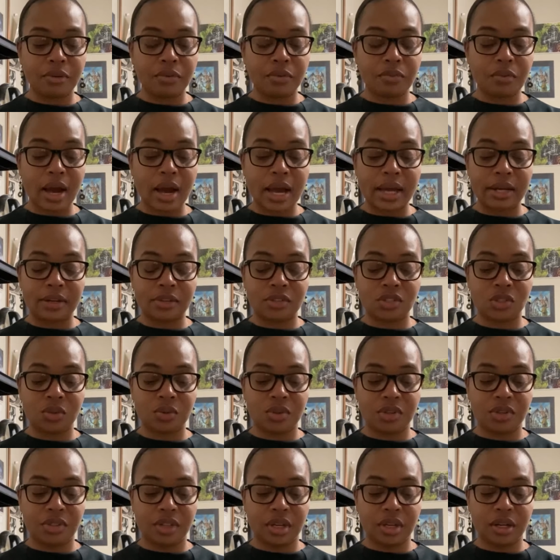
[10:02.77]
ride into a
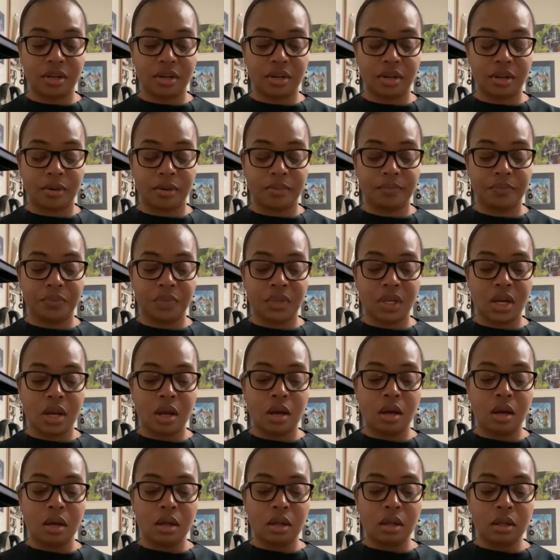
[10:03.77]
theater.
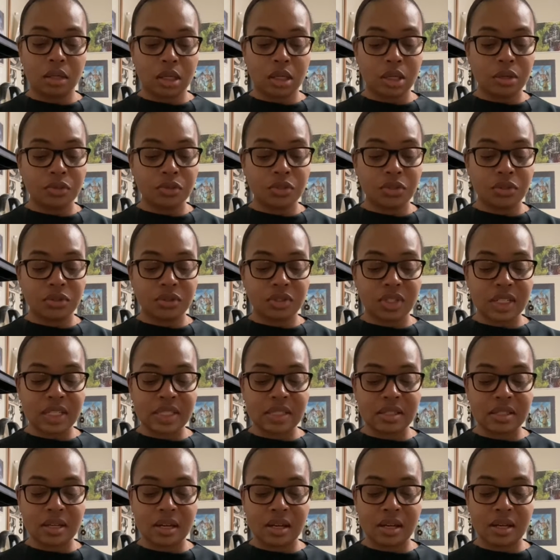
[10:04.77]
Load your
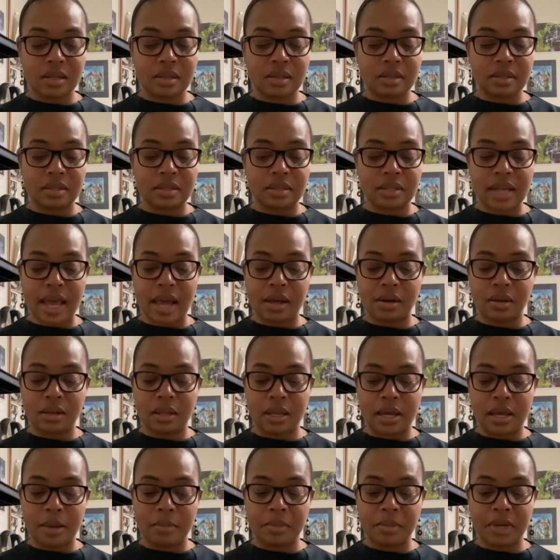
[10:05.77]
6 guns, saddle
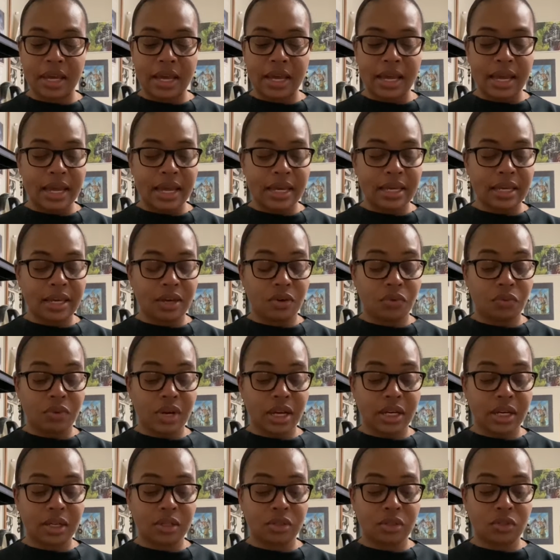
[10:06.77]
up, and get
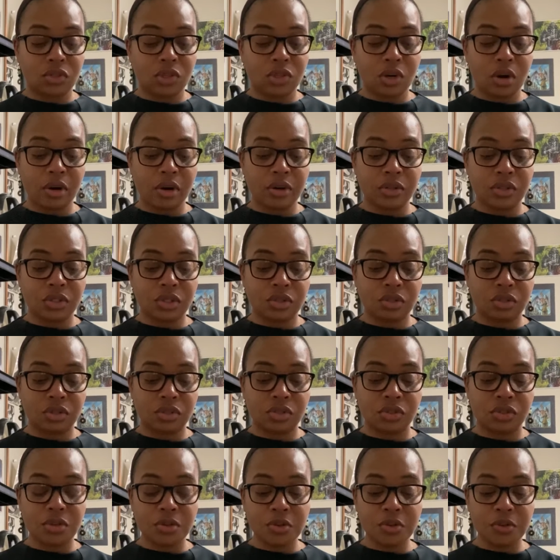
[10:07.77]
ready to charge into
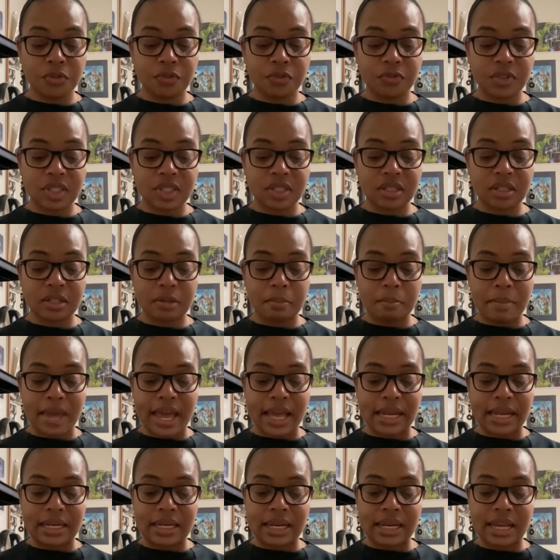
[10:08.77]
two-fisted
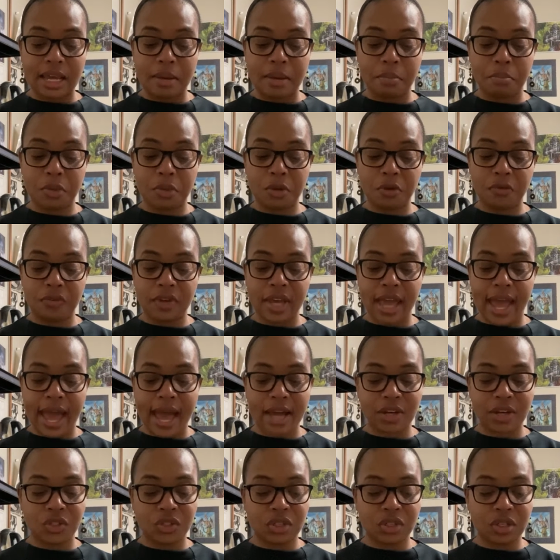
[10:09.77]
matinee movie
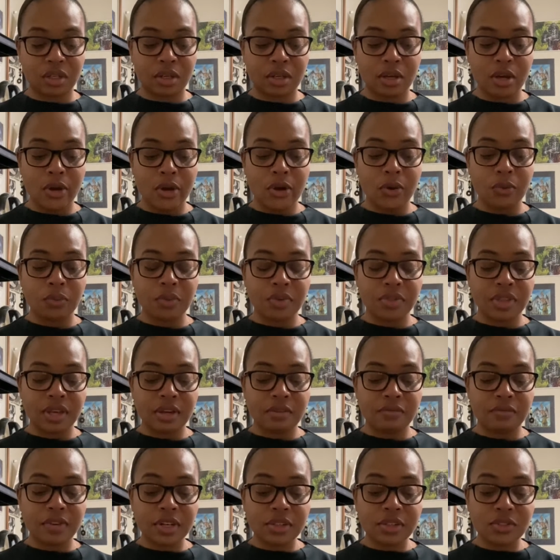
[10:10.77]
action with the
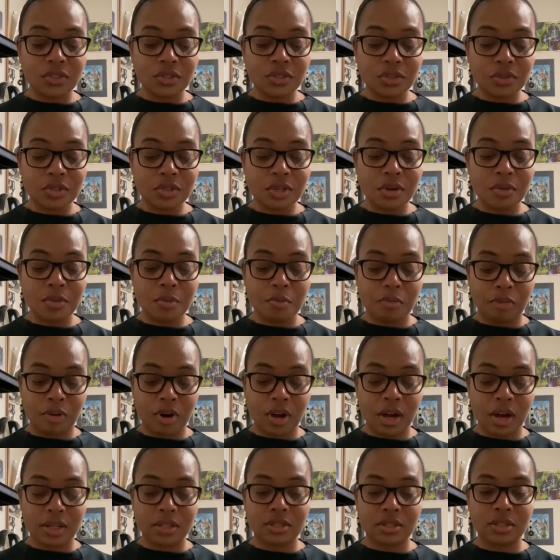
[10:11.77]
adventures of the
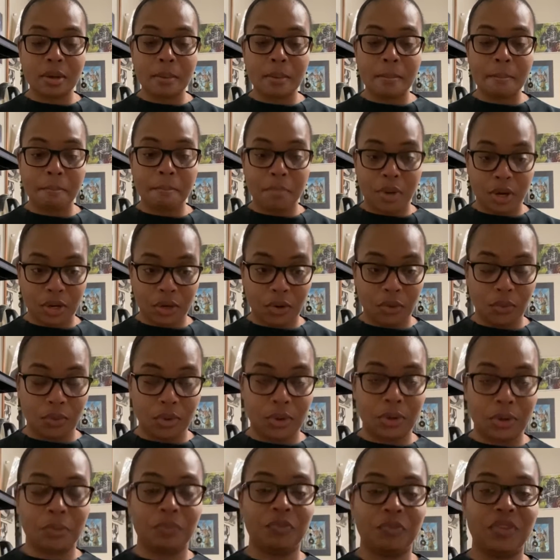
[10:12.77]
Bronze
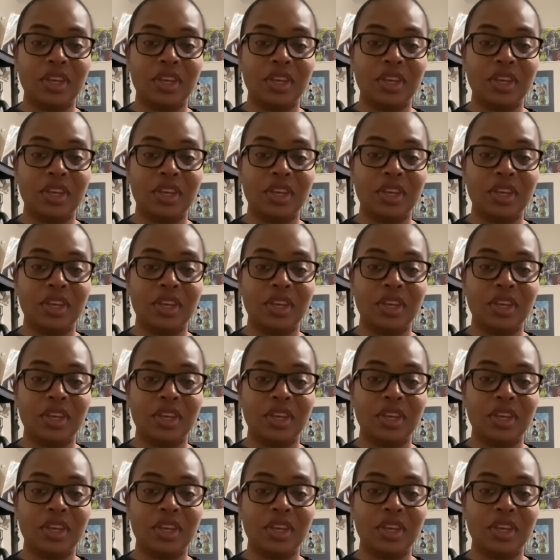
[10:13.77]
Buckaroo.